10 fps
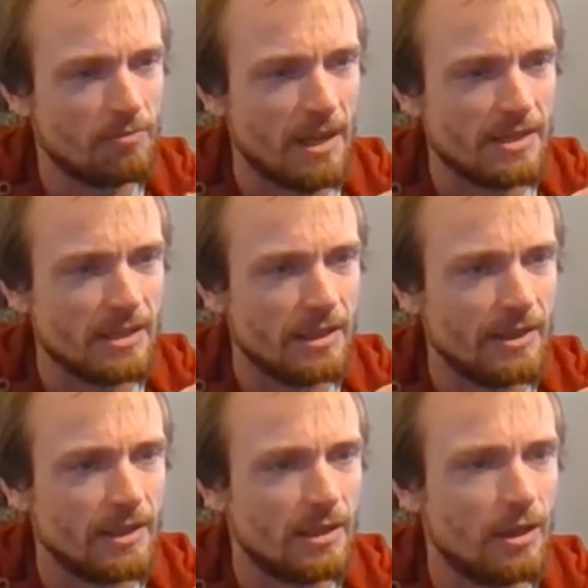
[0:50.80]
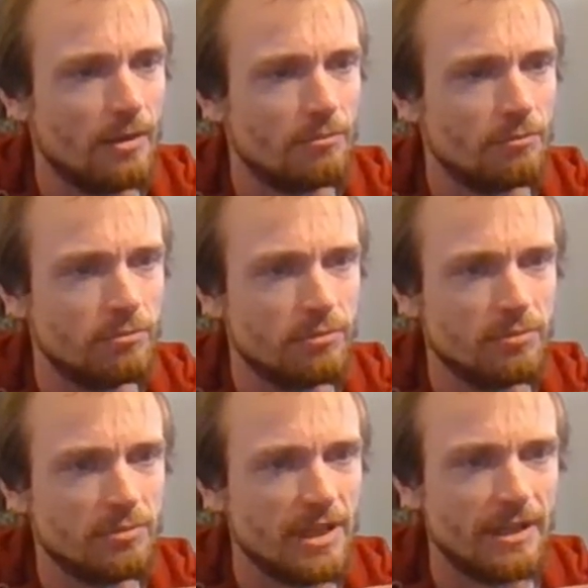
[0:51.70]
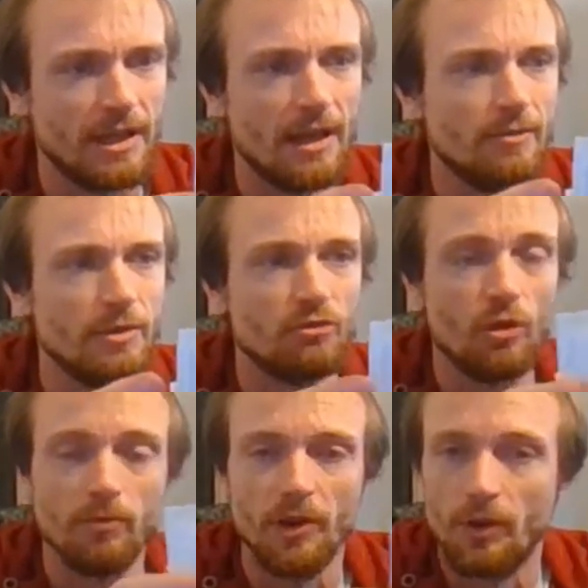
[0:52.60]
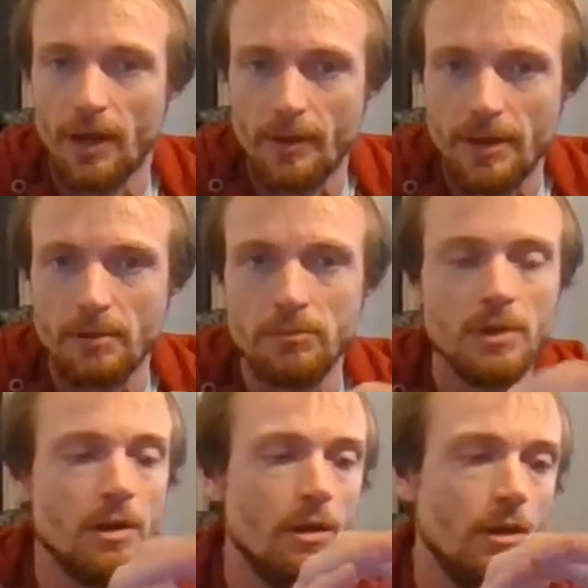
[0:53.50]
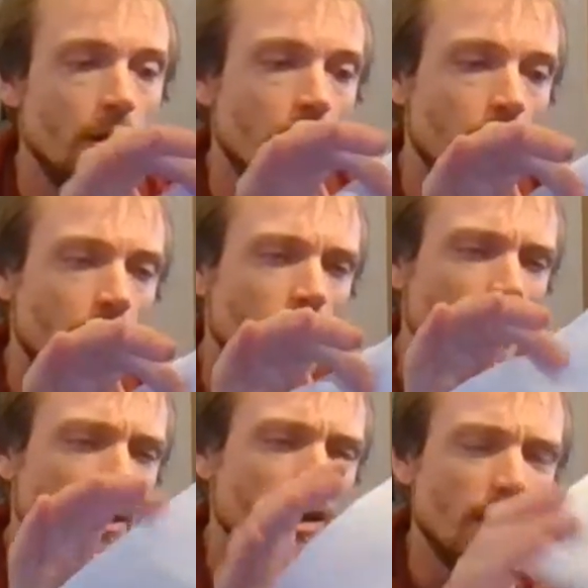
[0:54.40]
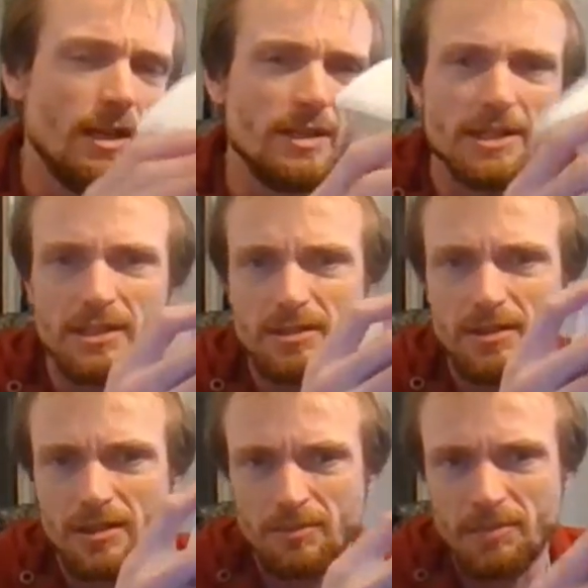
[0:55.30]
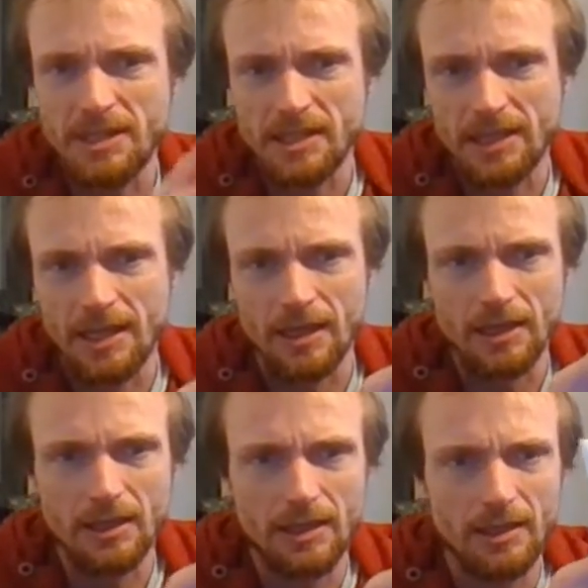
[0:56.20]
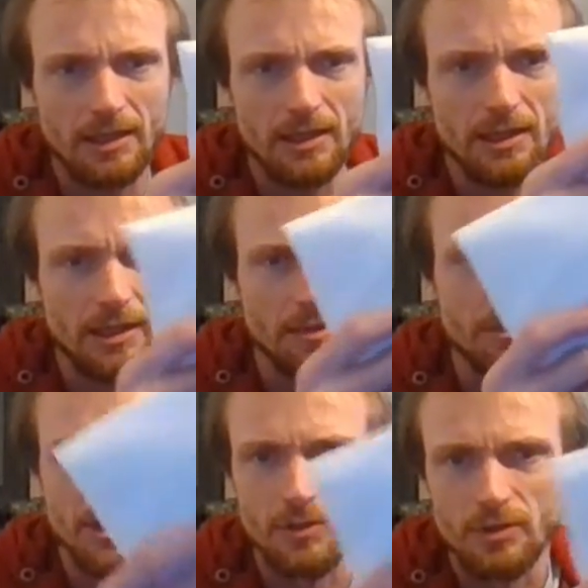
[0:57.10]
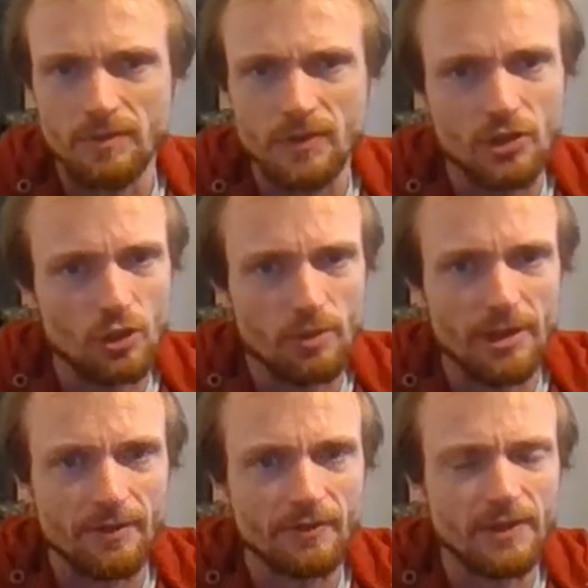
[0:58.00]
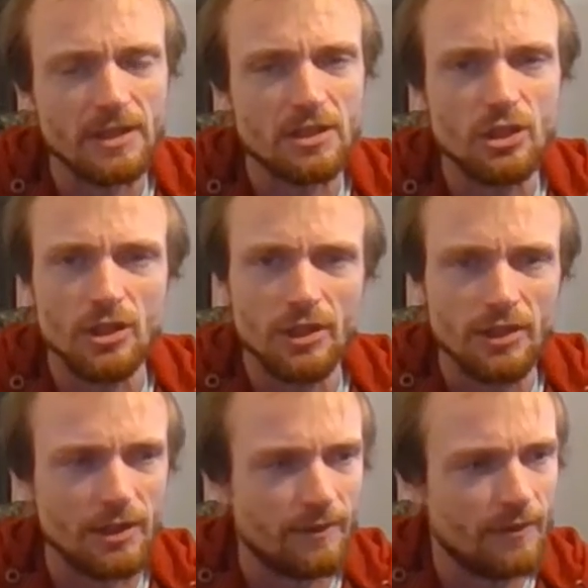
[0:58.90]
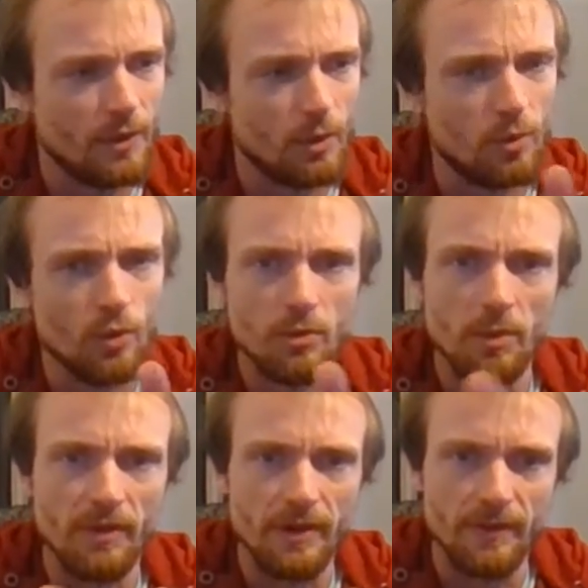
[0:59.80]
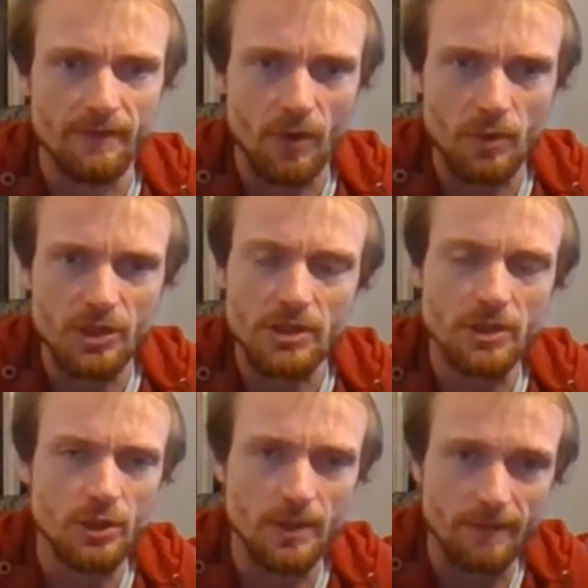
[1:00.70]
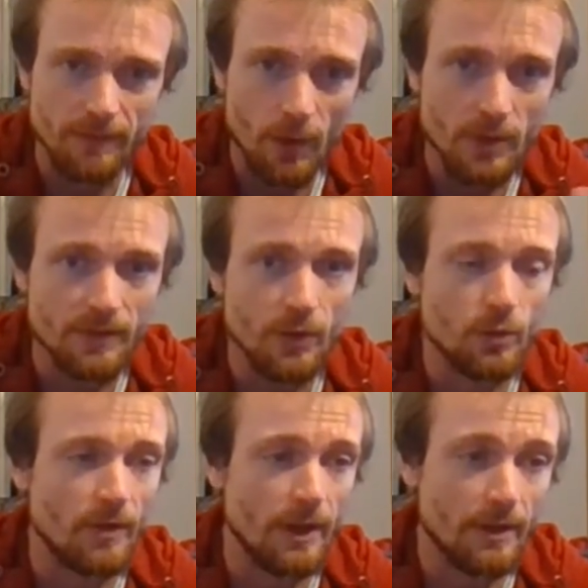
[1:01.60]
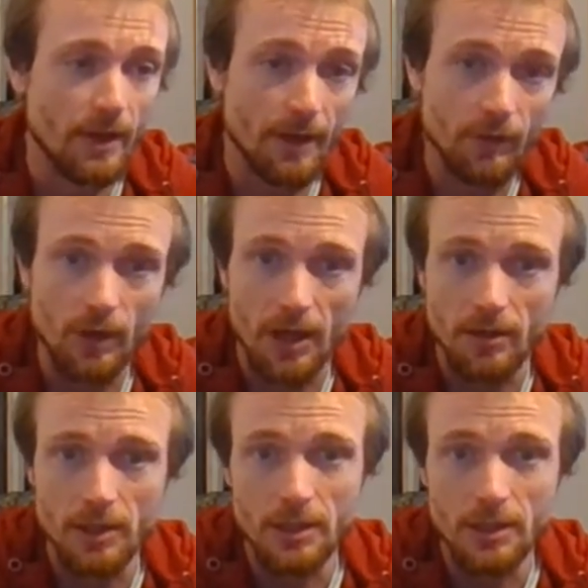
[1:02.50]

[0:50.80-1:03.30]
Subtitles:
basically, that I'm saying that everybody's wrong by not carrying them. This piece of kit can be used for so many different things. You can fill with water with it. If you're foraging, you can forage food with it. Like if you get,